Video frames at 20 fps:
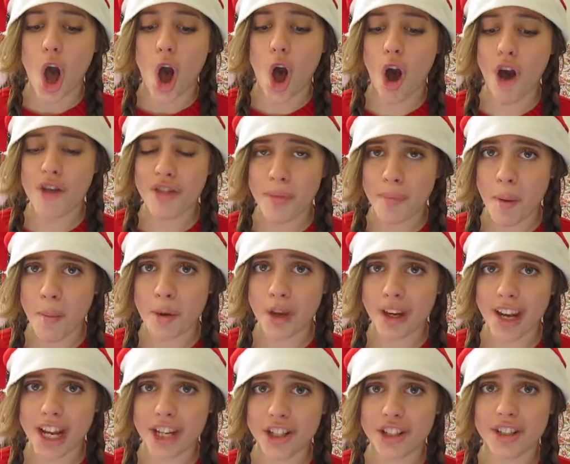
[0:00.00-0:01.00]
of the
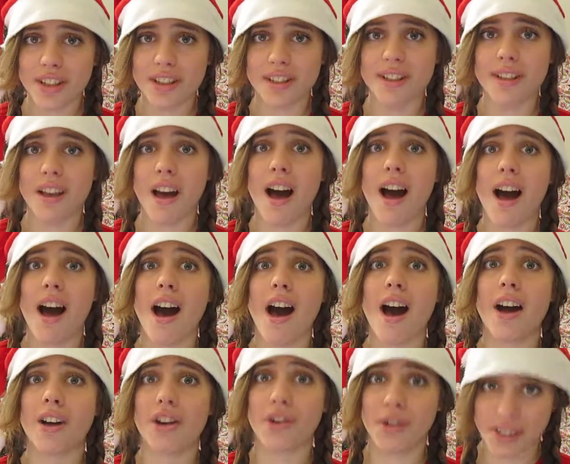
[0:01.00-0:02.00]
populations
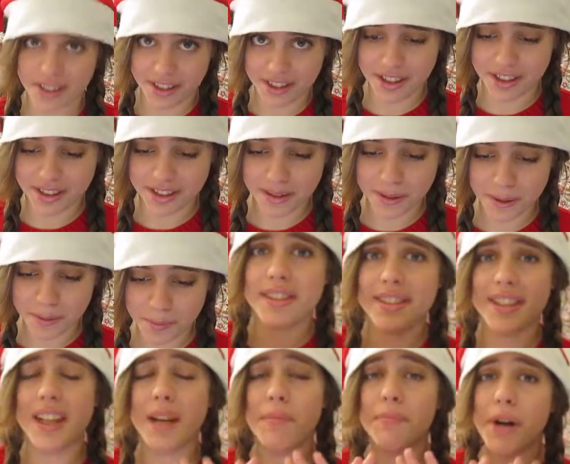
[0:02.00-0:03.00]
are Christians.
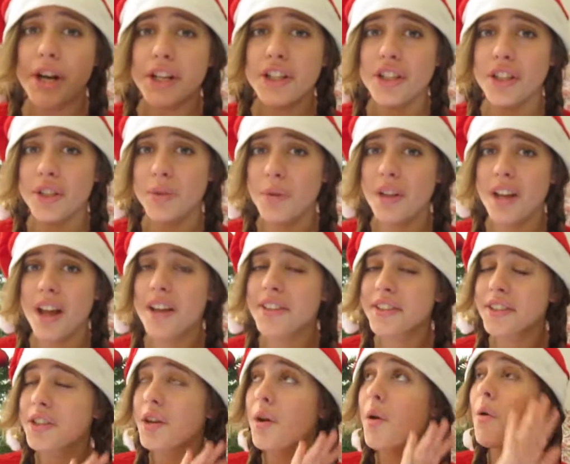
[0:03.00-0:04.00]
Celebrations will
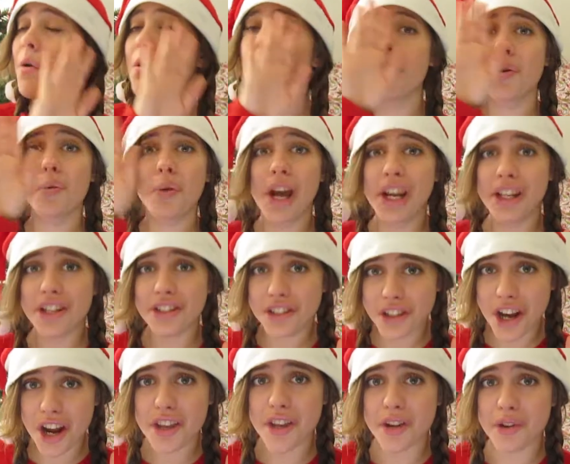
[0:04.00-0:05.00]
last all the way to
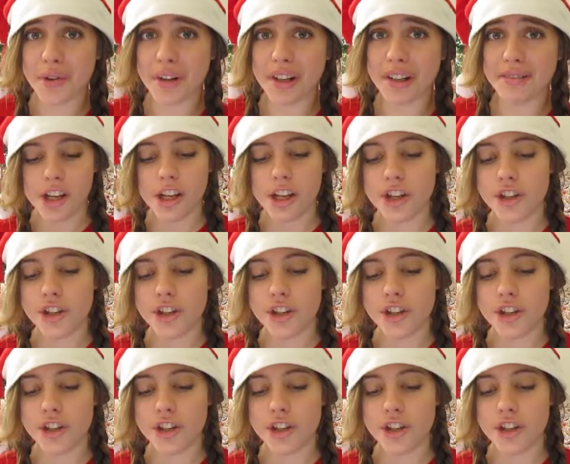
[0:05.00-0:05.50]
January.